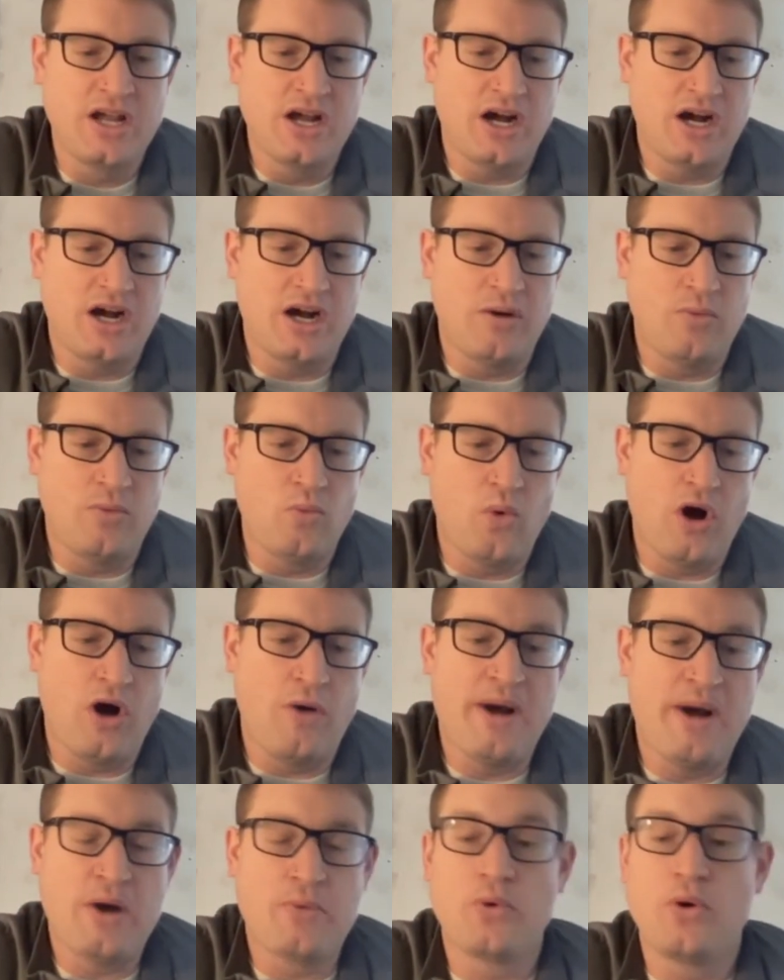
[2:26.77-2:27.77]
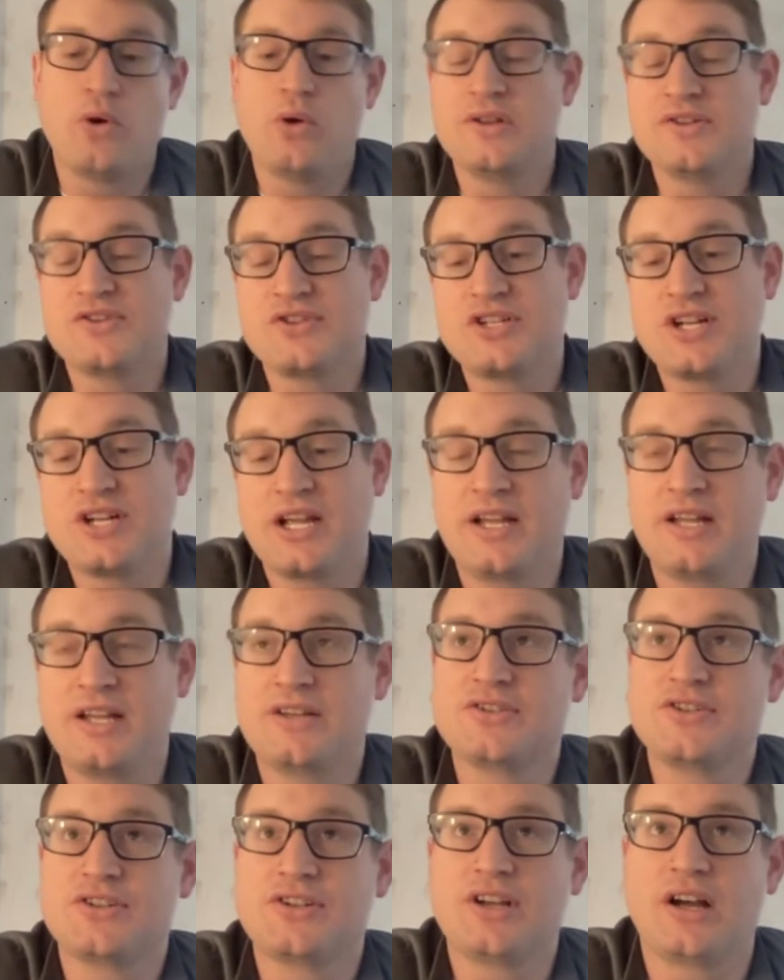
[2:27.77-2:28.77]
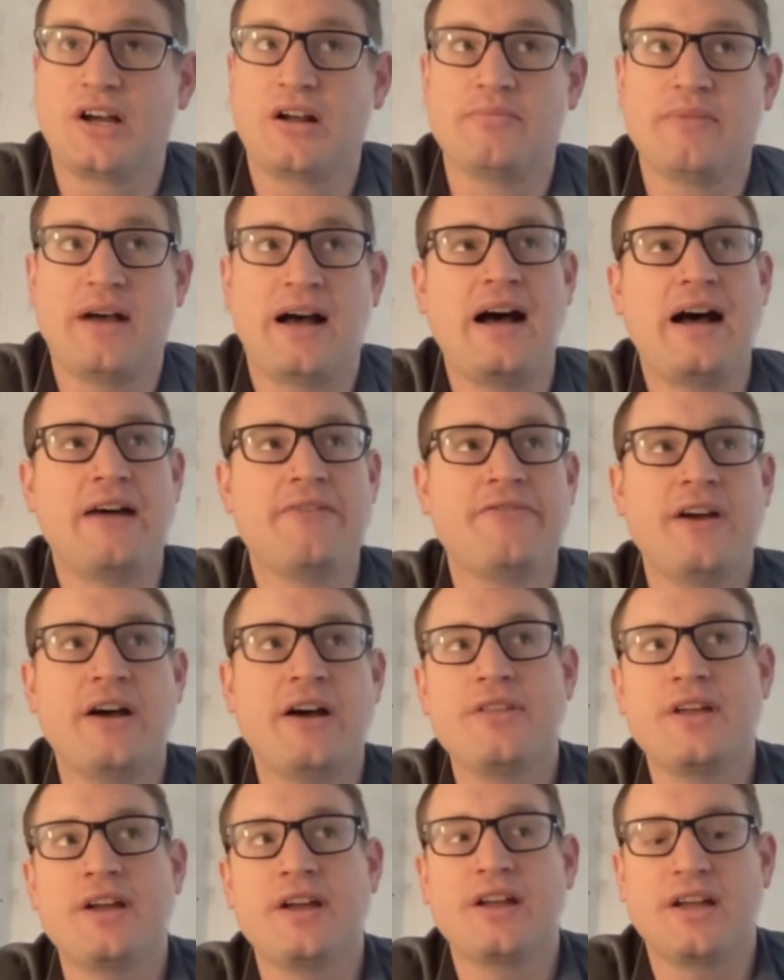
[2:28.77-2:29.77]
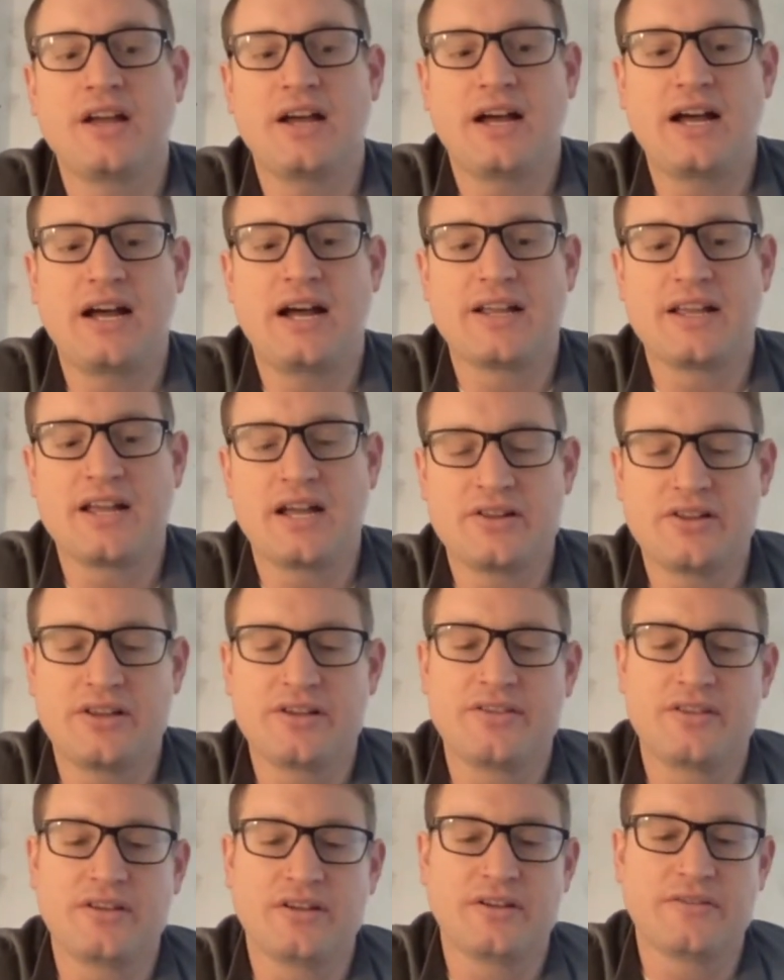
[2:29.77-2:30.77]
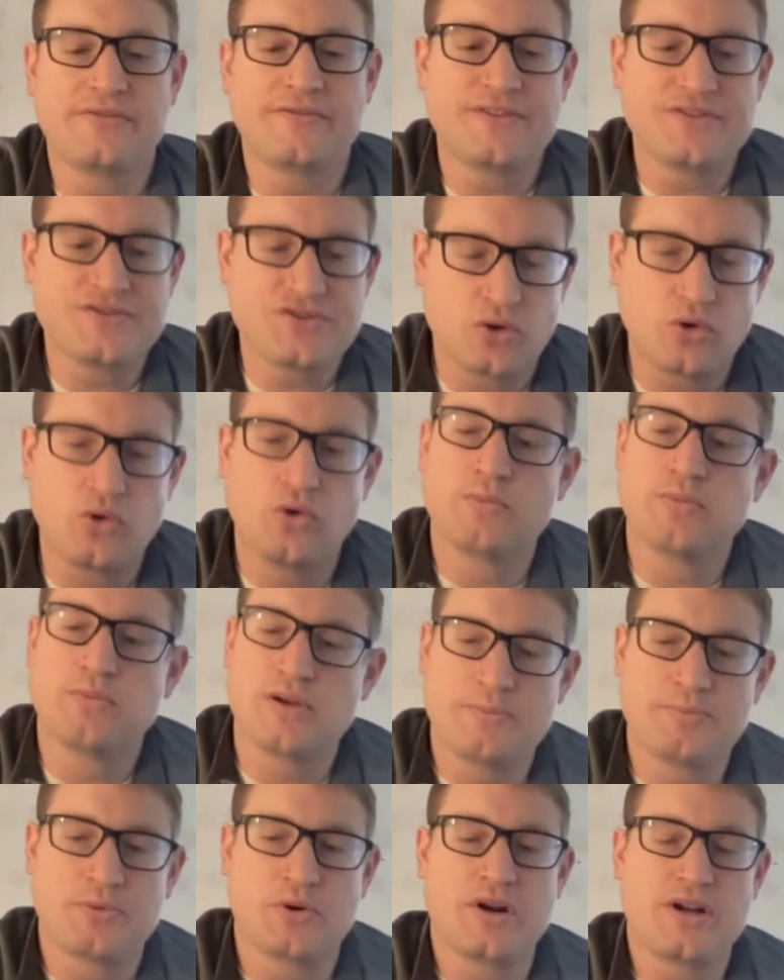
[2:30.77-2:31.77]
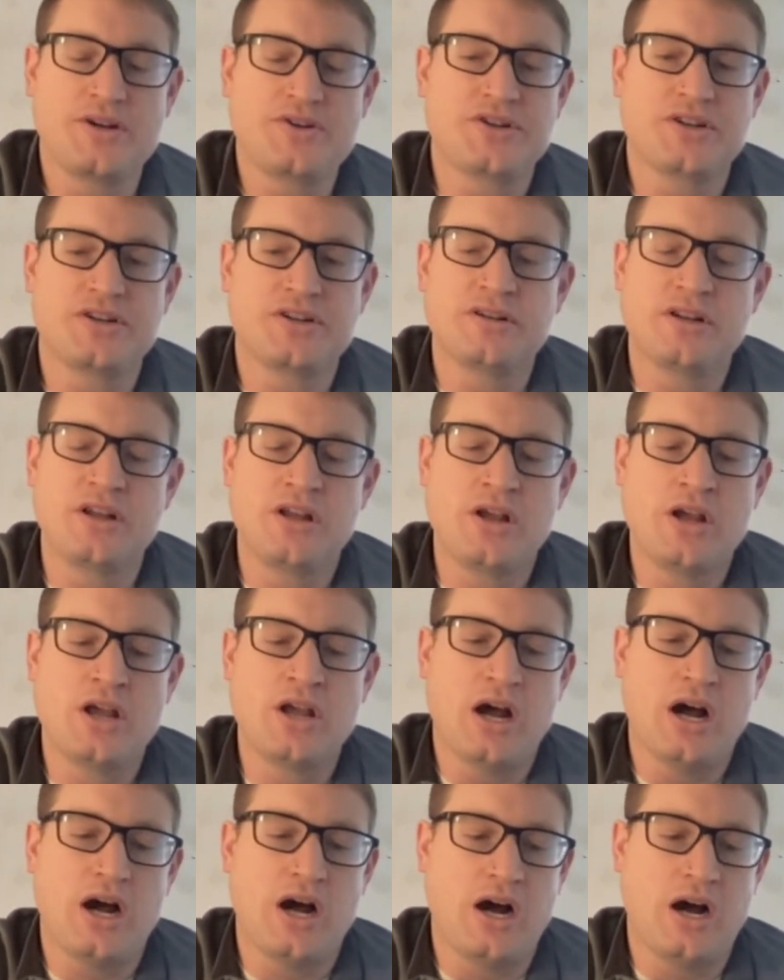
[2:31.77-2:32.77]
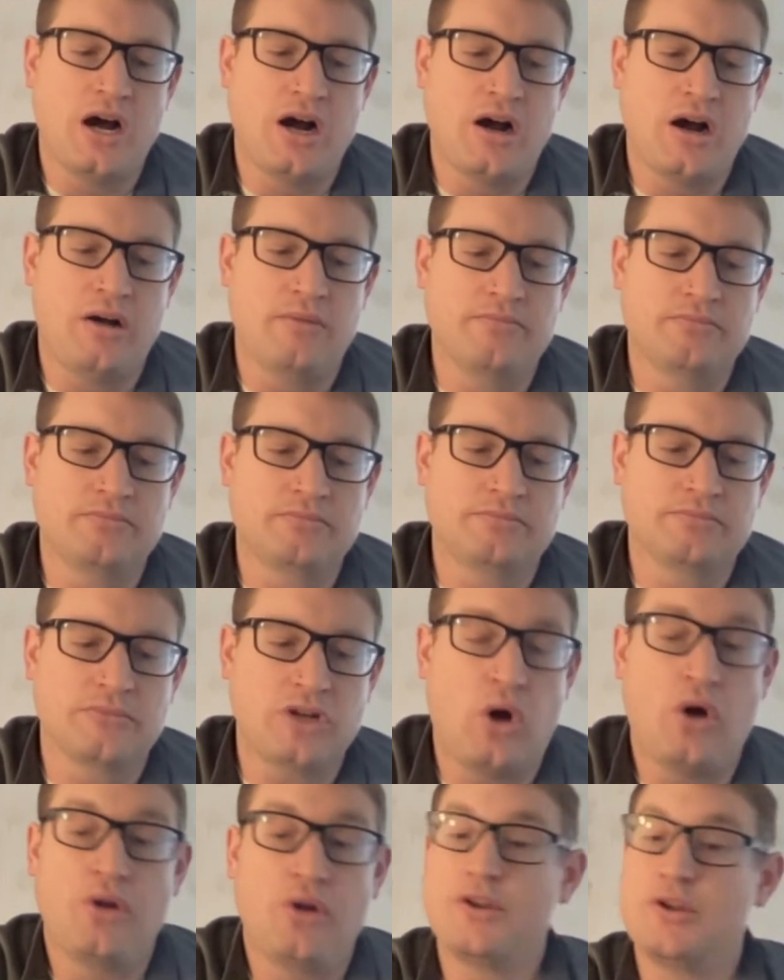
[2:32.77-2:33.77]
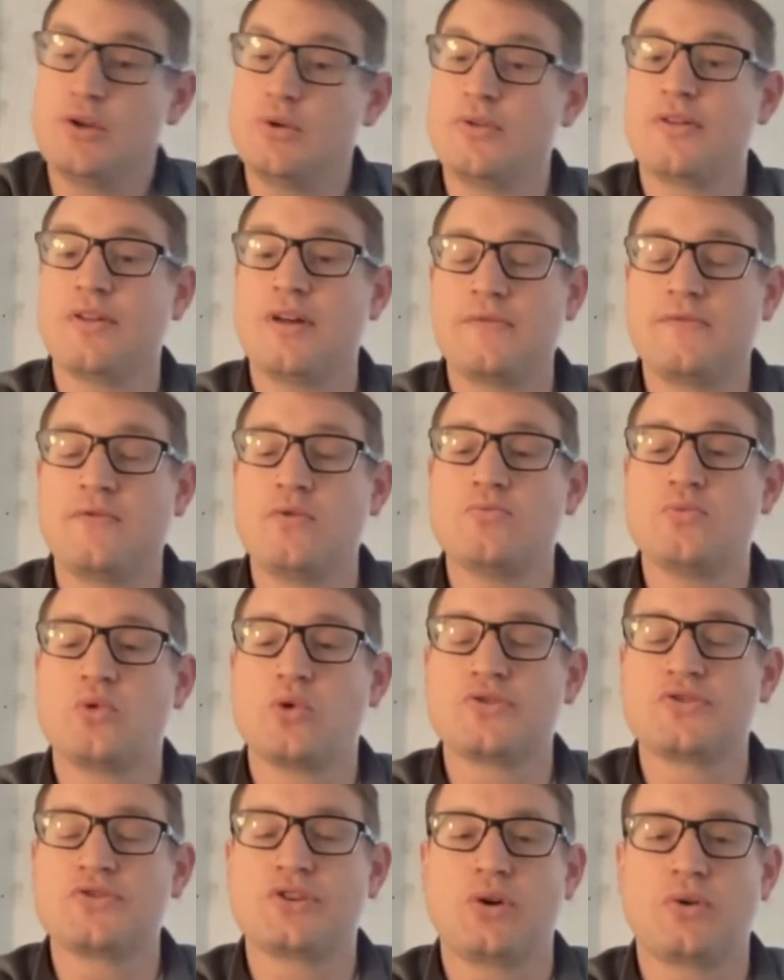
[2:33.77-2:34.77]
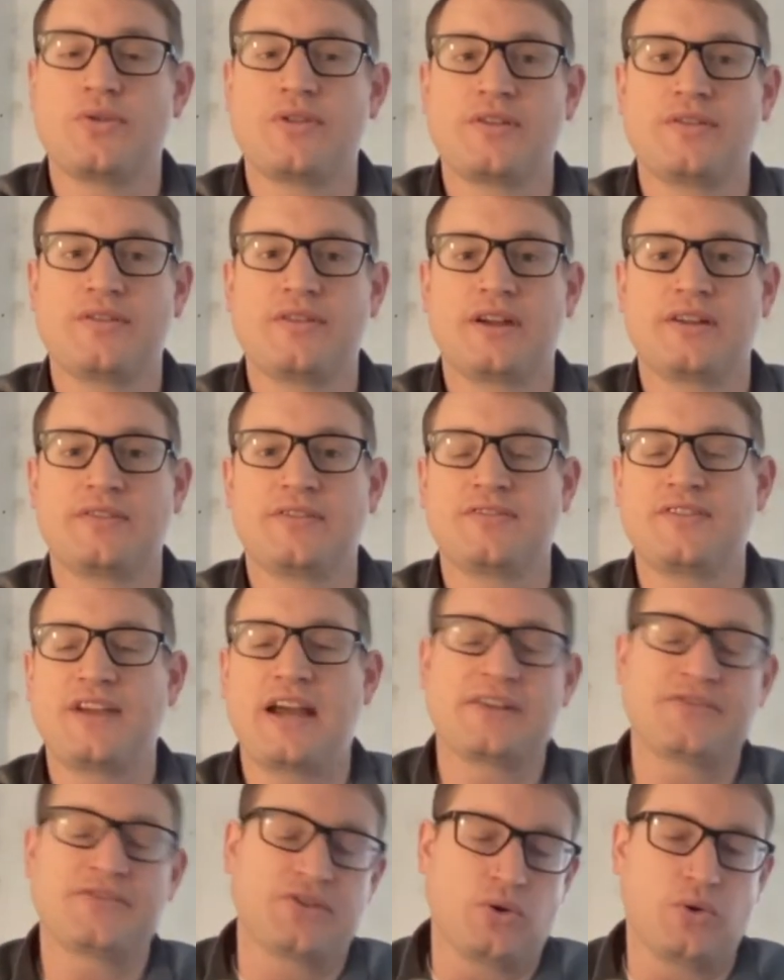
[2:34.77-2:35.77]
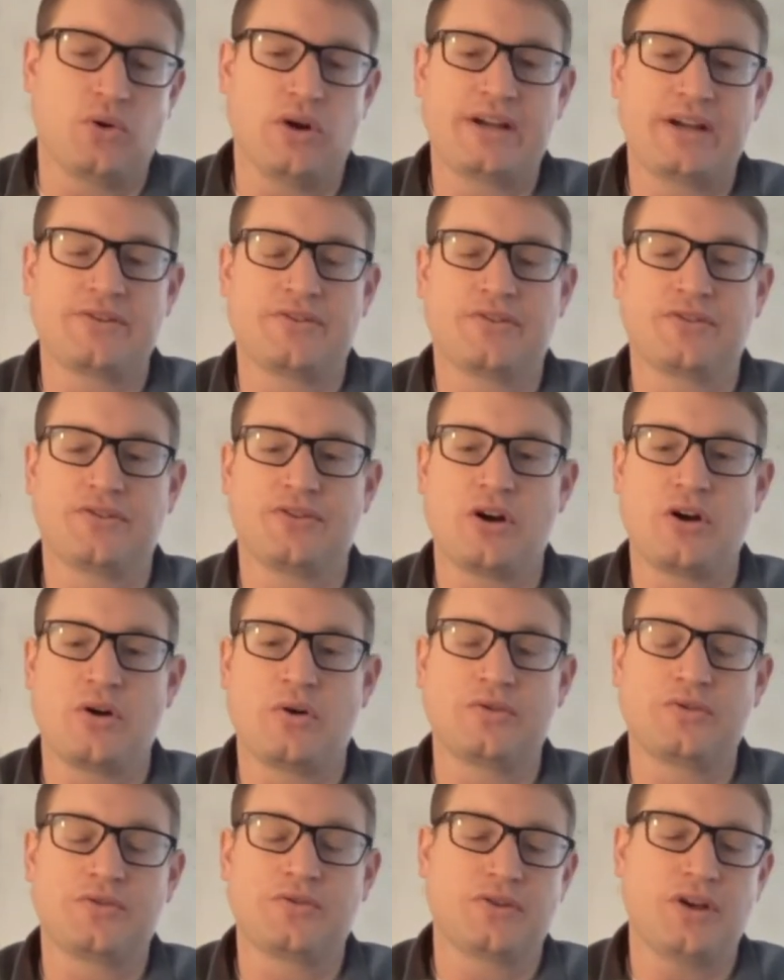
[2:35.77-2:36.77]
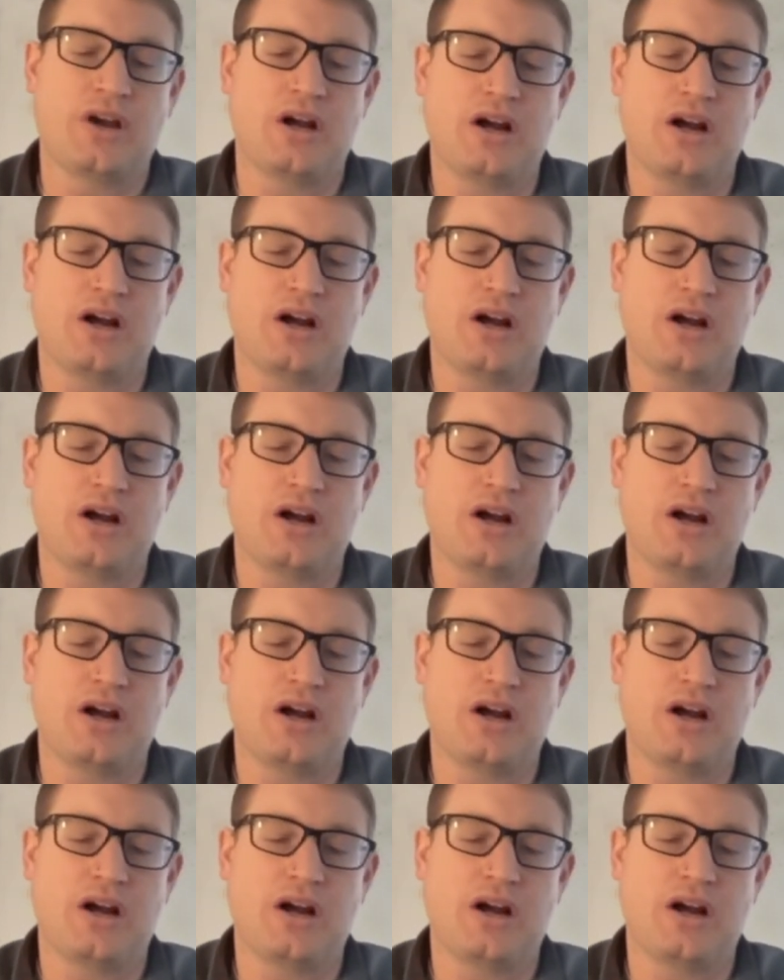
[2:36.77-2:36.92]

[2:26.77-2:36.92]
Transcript: While my role has changed, I found that I kind of like the physical preparation on the youth level more so than like the tactical X's and O's.